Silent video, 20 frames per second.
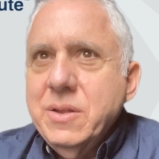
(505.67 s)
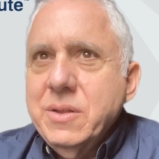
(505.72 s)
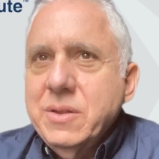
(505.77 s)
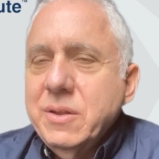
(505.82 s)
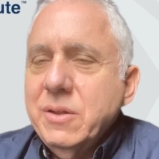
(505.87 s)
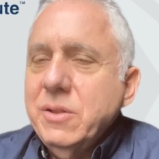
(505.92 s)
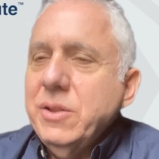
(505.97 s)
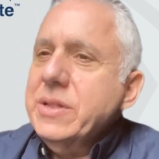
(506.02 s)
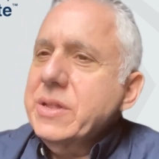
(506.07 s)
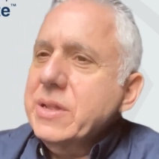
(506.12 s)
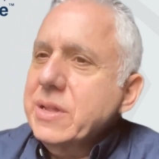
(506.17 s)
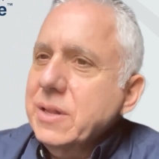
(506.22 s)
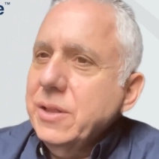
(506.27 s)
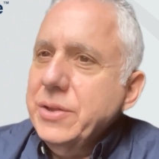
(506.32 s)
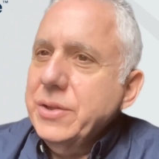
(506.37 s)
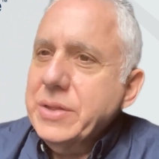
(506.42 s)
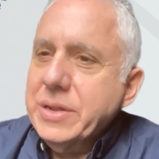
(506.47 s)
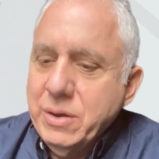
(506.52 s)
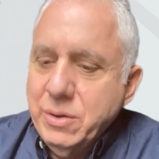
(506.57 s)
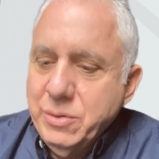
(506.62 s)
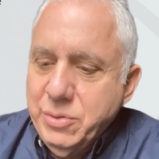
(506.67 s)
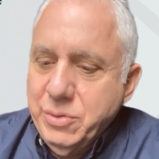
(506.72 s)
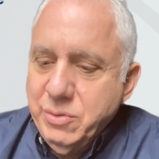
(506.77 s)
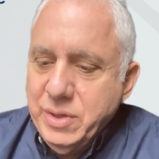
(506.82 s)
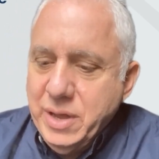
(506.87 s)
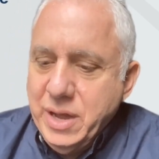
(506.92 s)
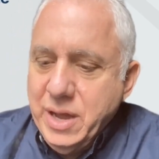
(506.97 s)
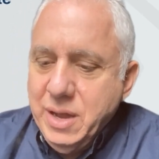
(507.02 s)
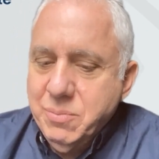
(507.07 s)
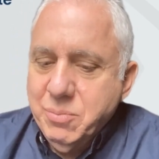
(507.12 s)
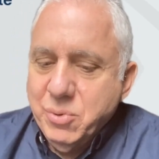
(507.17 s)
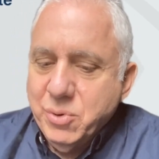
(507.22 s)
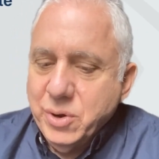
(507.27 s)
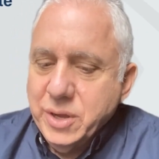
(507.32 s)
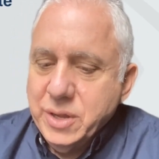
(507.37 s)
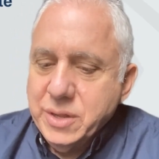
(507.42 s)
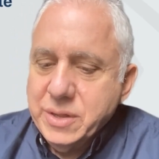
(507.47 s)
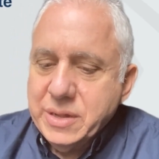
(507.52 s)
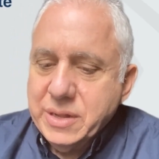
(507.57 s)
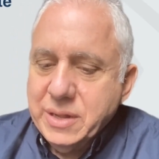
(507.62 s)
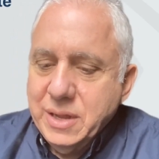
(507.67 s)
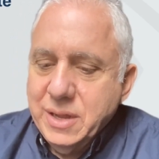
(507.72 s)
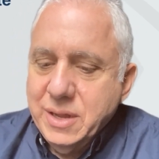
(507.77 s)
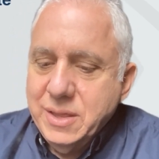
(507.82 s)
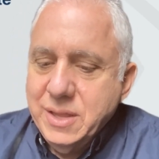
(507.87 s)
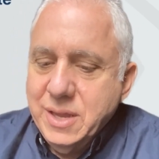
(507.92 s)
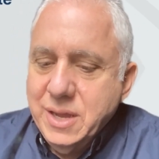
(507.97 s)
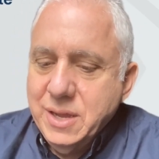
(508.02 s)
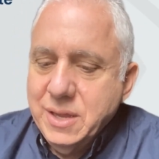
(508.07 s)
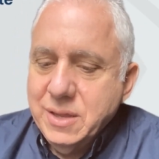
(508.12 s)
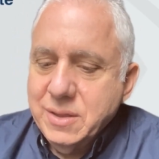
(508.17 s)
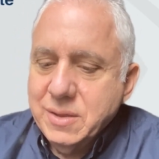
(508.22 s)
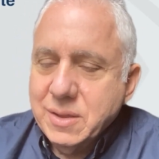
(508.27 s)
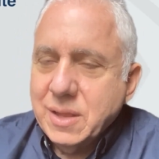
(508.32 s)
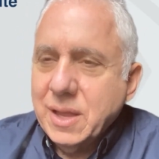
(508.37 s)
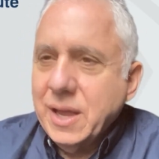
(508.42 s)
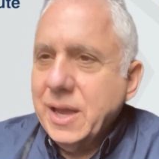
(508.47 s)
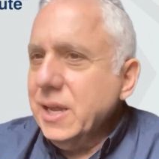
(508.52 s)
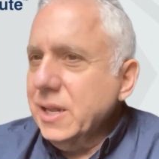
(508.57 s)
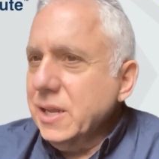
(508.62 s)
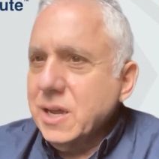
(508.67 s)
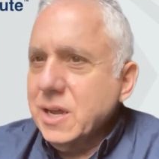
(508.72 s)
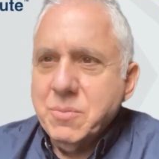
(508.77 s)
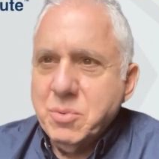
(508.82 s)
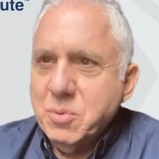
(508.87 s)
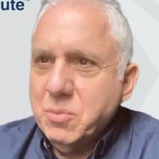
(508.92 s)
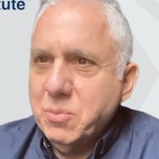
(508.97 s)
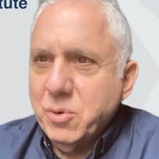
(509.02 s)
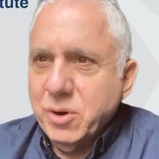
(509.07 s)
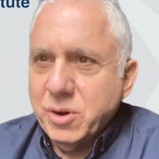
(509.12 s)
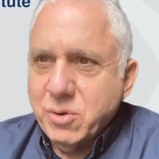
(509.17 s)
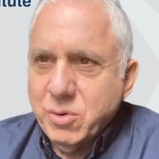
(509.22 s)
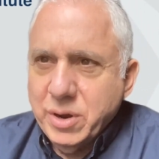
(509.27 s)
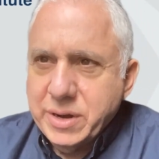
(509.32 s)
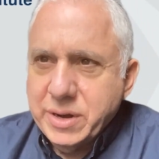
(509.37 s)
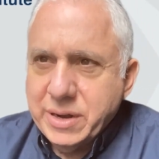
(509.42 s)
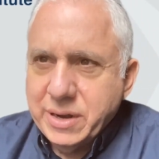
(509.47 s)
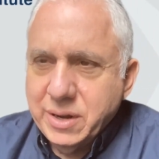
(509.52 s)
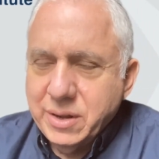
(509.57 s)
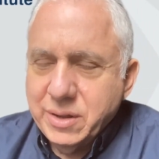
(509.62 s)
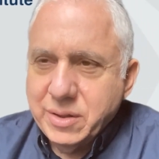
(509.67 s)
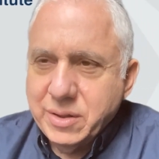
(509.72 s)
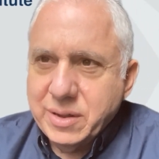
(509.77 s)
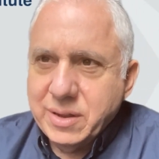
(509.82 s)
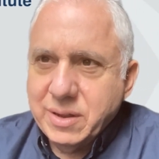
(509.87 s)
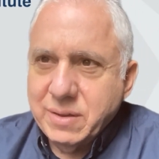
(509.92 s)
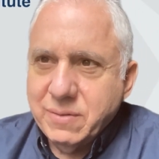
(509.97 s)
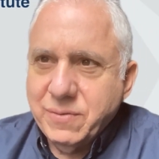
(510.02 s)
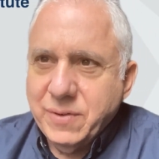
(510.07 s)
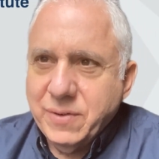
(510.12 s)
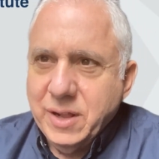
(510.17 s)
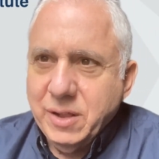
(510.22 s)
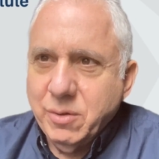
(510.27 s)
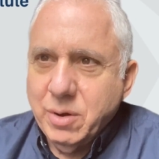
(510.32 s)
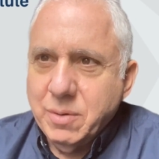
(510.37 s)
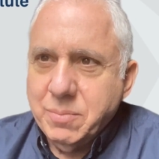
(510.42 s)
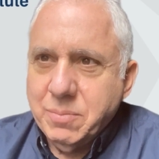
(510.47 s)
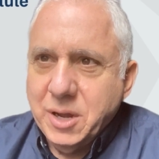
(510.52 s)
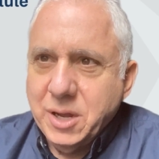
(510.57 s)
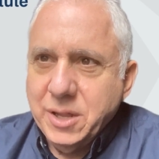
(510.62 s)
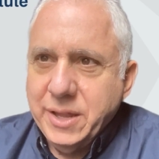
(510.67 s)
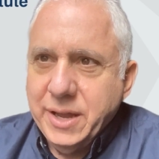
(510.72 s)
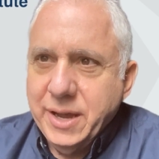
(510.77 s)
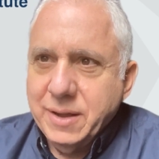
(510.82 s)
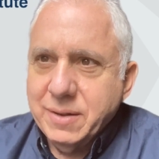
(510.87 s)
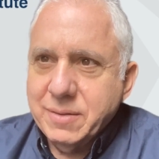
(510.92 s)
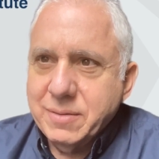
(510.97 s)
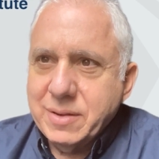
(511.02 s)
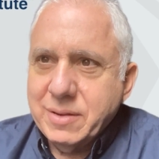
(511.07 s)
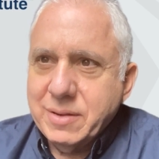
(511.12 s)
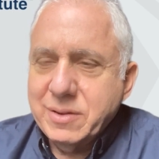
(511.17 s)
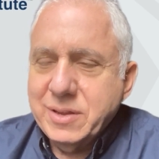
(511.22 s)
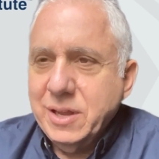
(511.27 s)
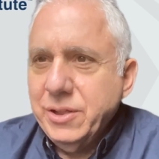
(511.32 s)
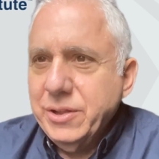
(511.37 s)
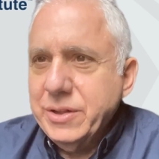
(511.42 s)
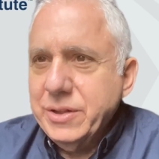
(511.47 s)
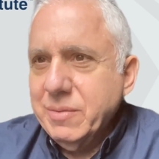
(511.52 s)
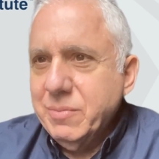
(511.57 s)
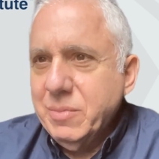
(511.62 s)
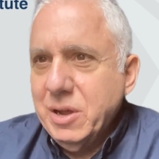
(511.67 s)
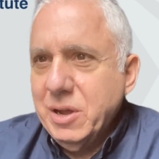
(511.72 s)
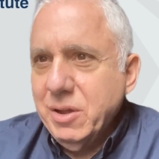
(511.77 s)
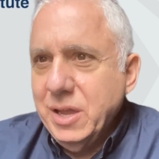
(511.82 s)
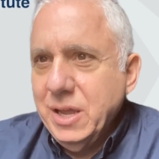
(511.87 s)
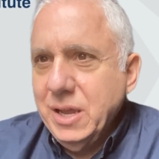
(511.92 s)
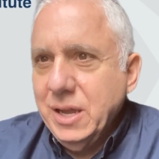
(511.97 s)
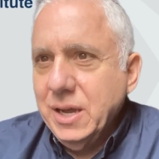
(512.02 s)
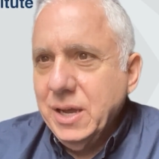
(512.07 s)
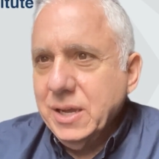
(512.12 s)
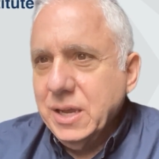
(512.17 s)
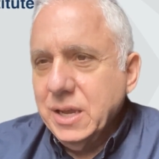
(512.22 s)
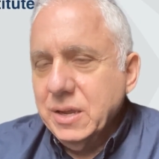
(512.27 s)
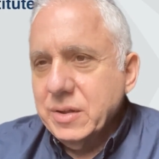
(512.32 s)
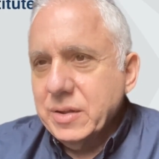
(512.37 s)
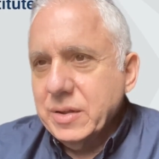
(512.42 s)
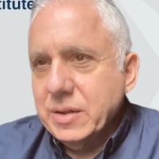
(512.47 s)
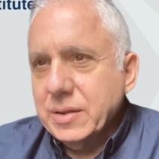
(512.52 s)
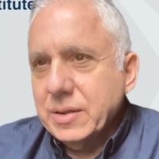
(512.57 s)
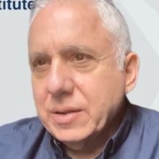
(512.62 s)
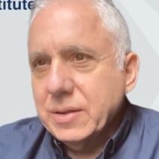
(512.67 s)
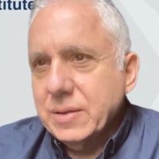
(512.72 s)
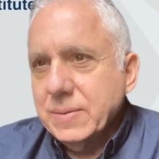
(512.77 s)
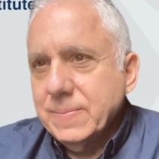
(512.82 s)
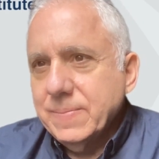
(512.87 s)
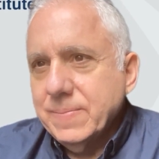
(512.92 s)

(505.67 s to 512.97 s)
So let's go through the high points, and then I got a couple more questions to follow up on that. So tell us about AI cases.